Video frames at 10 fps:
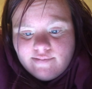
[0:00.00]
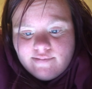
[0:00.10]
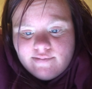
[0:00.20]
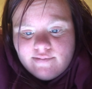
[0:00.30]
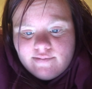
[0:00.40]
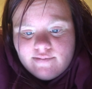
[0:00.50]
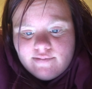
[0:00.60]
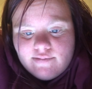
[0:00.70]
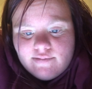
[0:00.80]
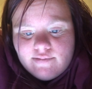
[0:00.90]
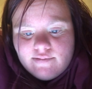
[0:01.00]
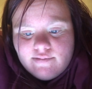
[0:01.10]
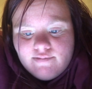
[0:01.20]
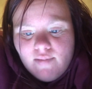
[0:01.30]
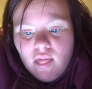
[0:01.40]

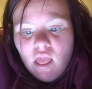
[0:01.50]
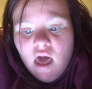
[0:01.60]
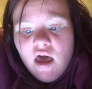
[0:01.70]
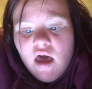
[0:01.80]
(no one is talking)